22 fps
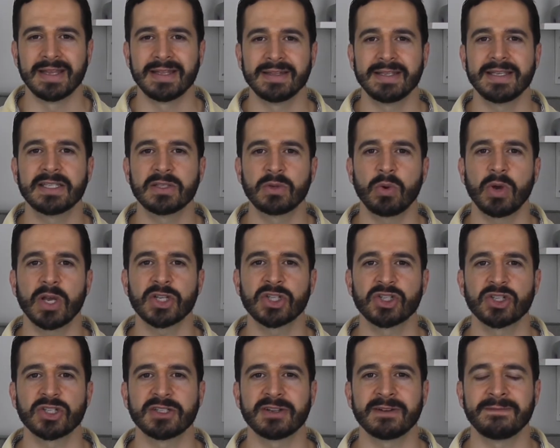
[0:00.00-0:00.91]
These
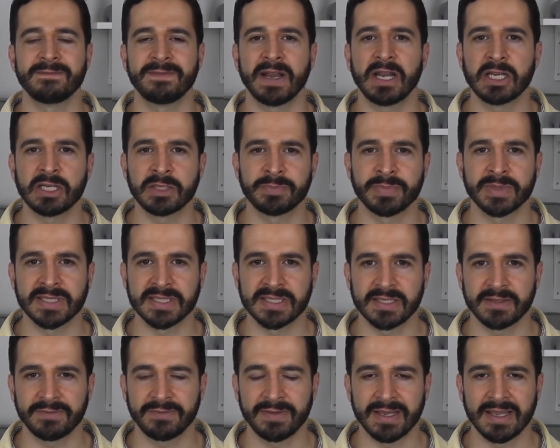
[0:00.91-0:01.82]
questions are very
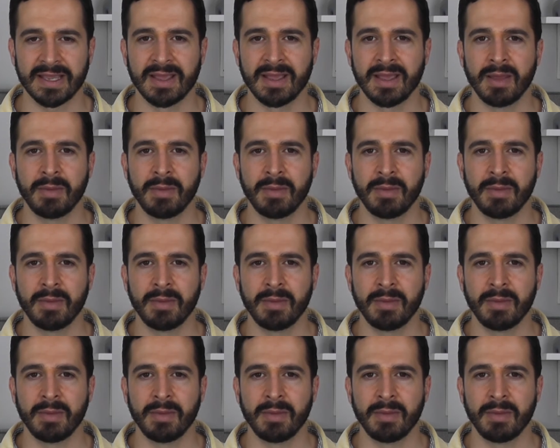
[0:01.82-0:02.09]
specific,